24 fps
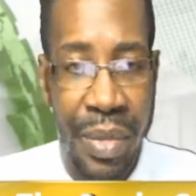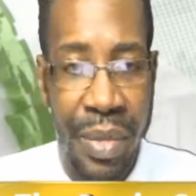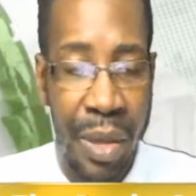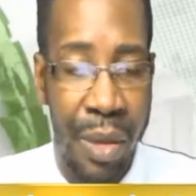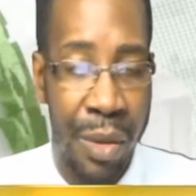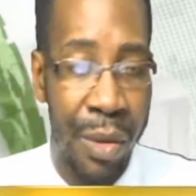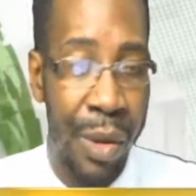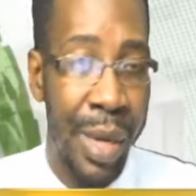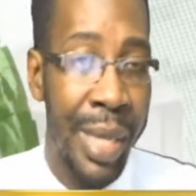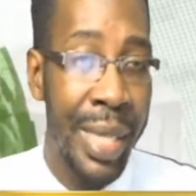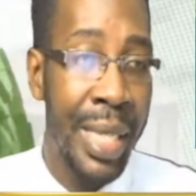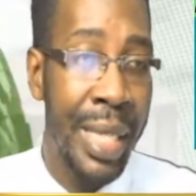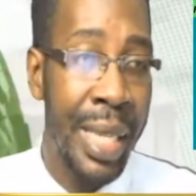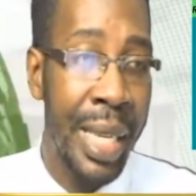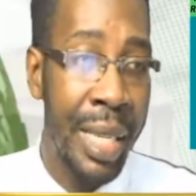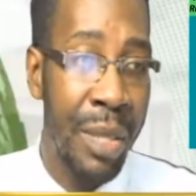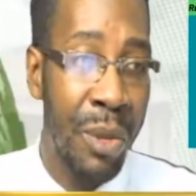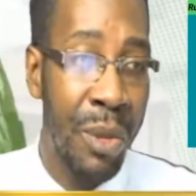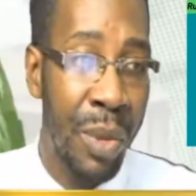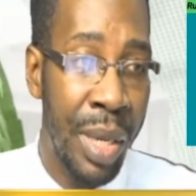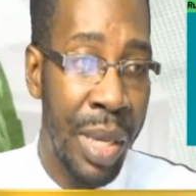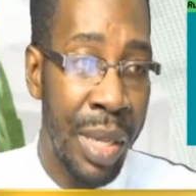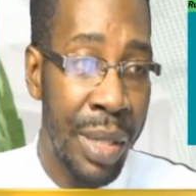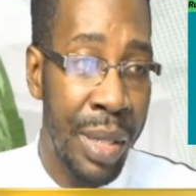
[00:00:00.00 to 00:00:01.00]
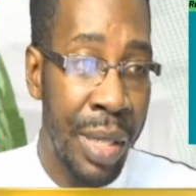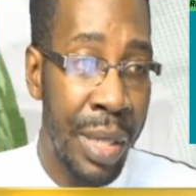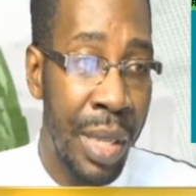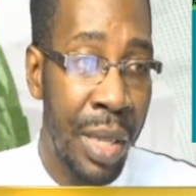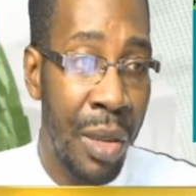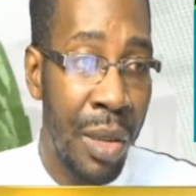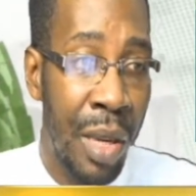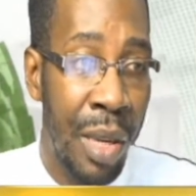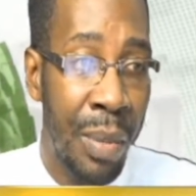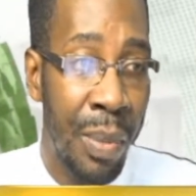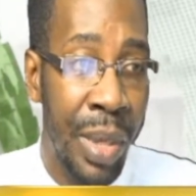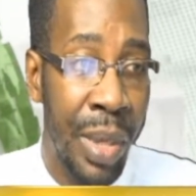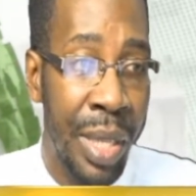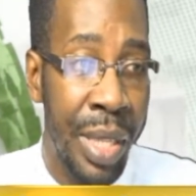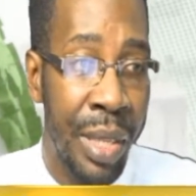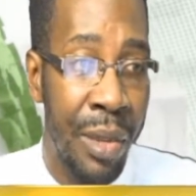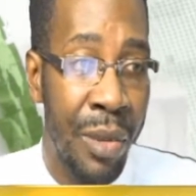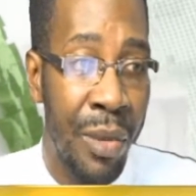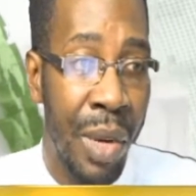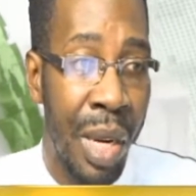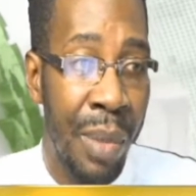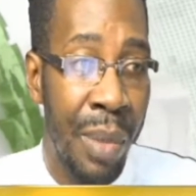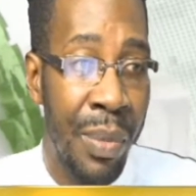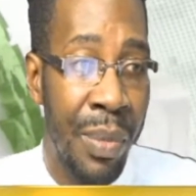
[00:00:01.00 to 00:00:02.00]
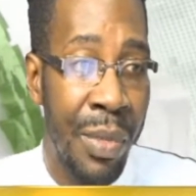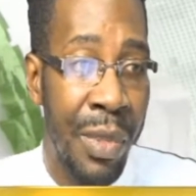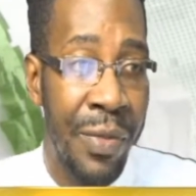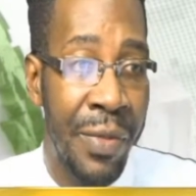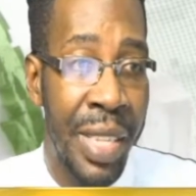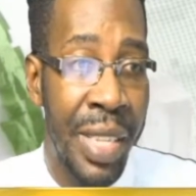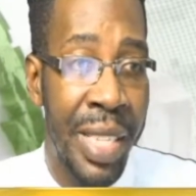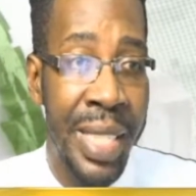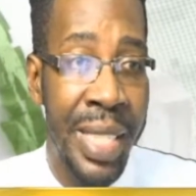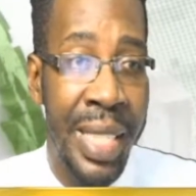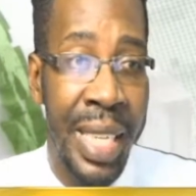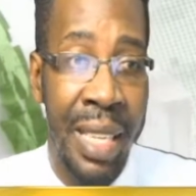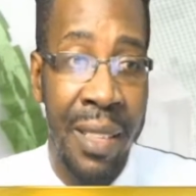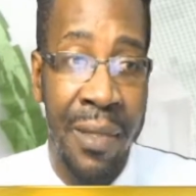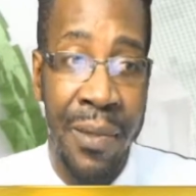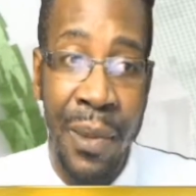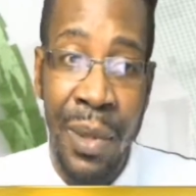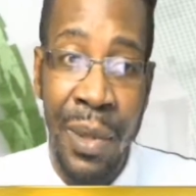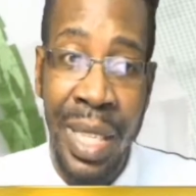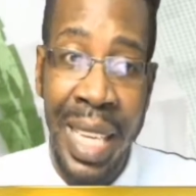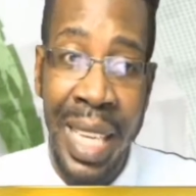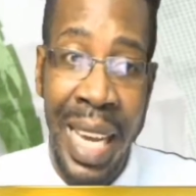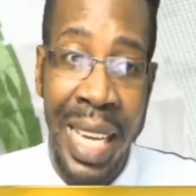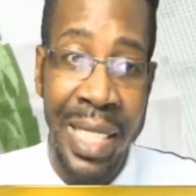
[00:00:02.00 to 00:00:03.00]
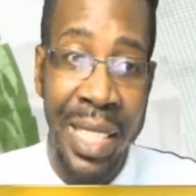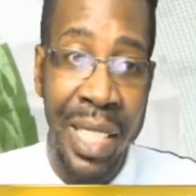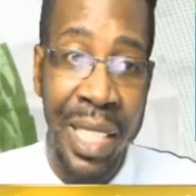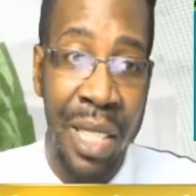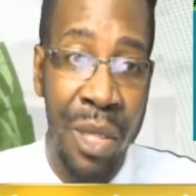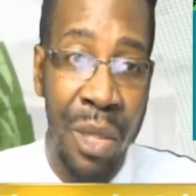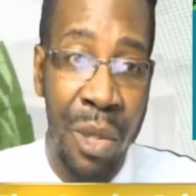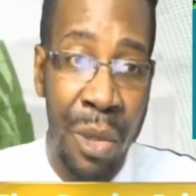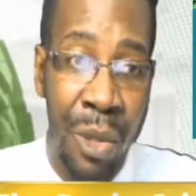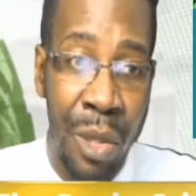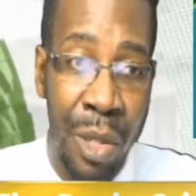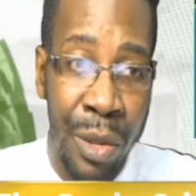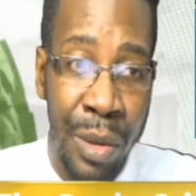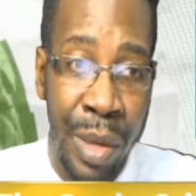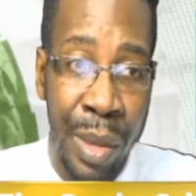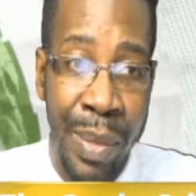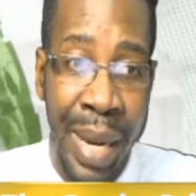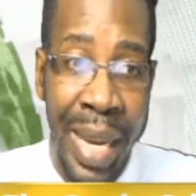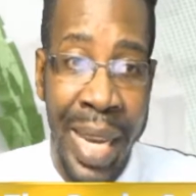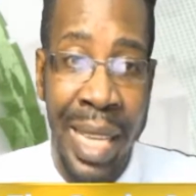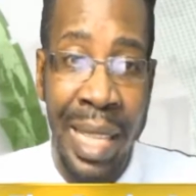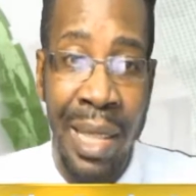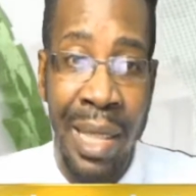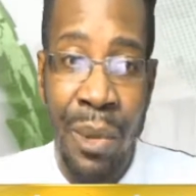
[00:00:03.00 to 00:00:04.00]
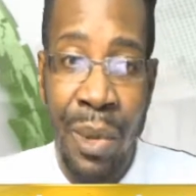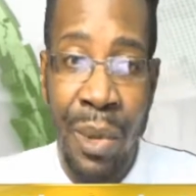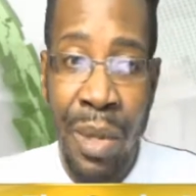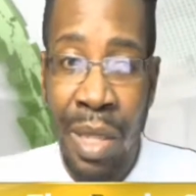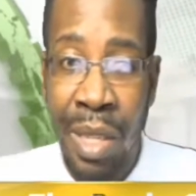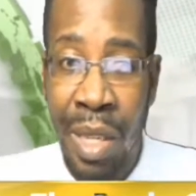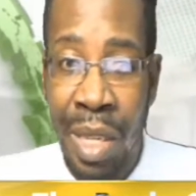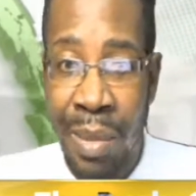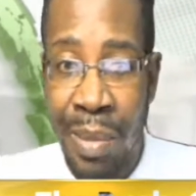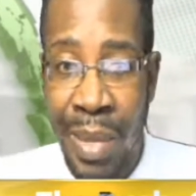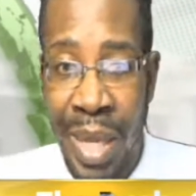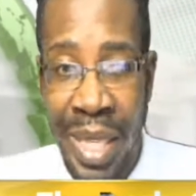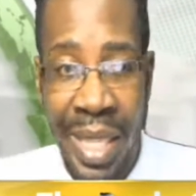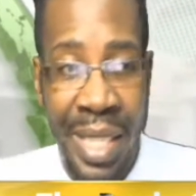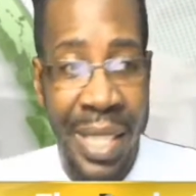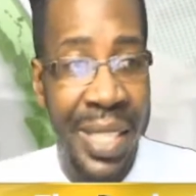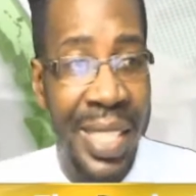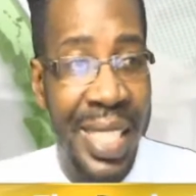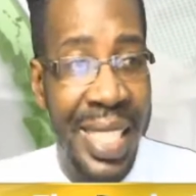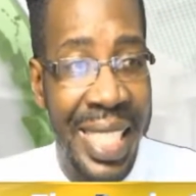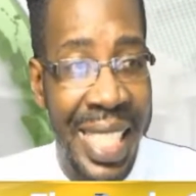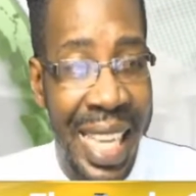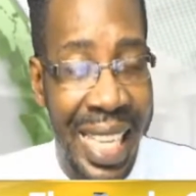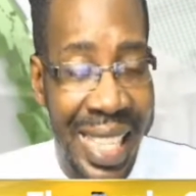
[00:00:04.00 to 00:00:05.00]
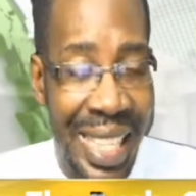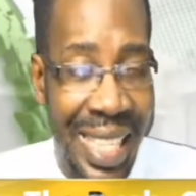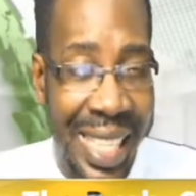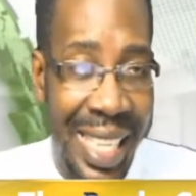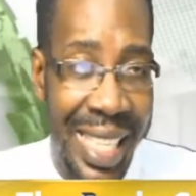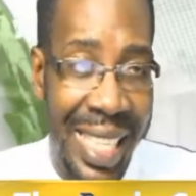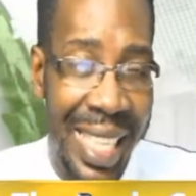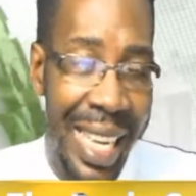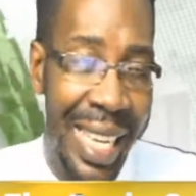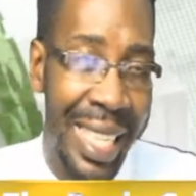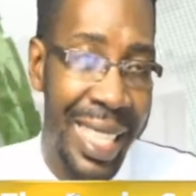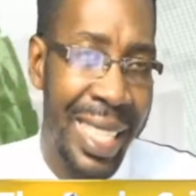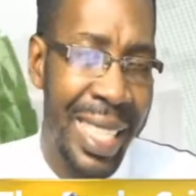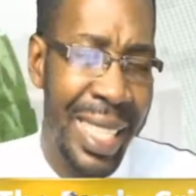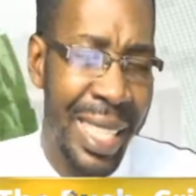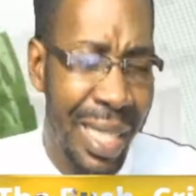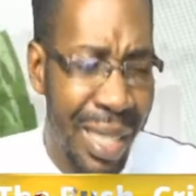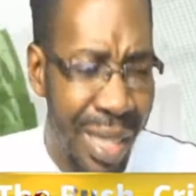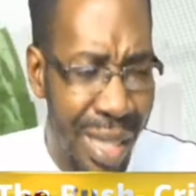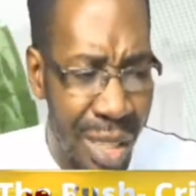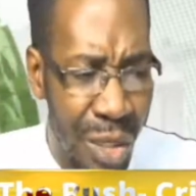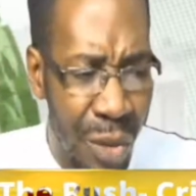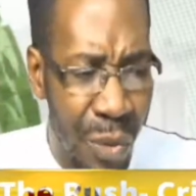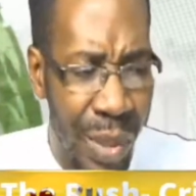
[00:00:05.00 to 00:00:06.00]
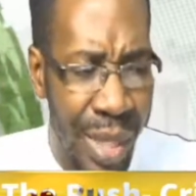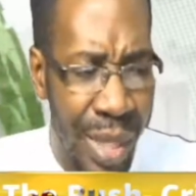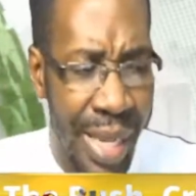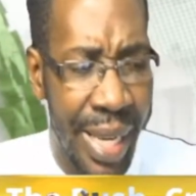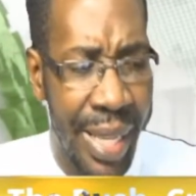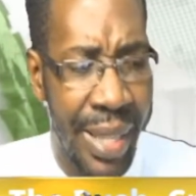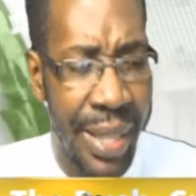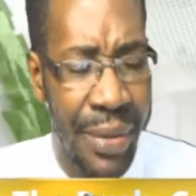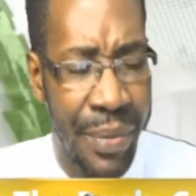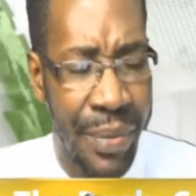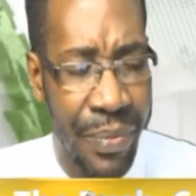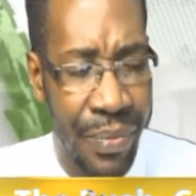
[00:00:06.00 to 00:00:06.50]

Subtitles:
or residents were held at the gunpoint and robbed of their cell phone, cash, and jewelry by a lone gunman on Saturday night. This weekend.